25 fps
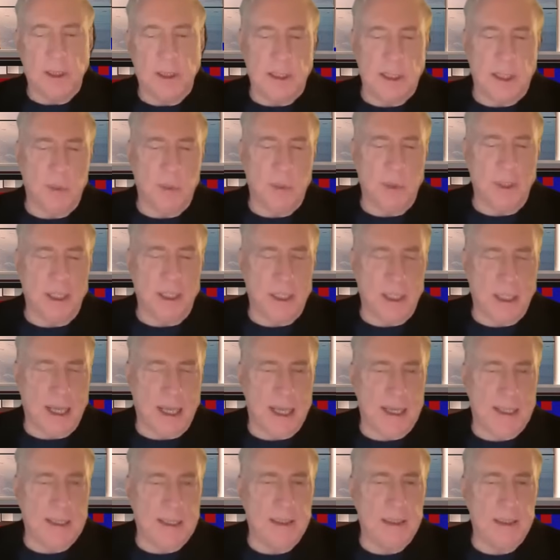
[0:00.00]
and we
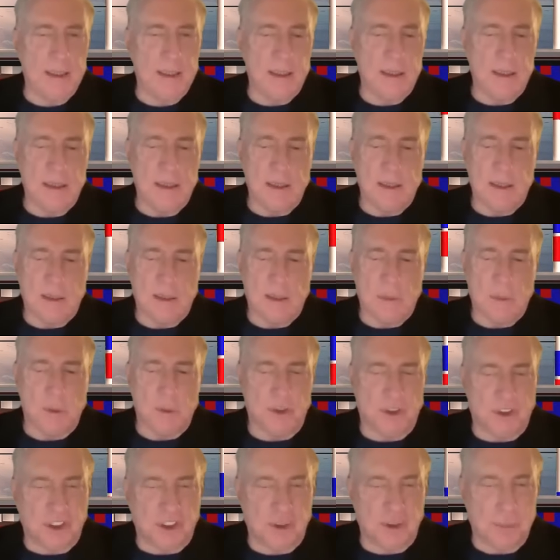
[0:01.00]
lack
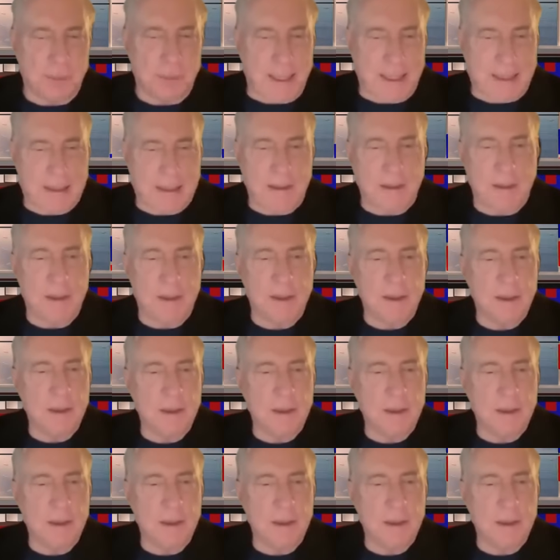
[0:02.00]
respect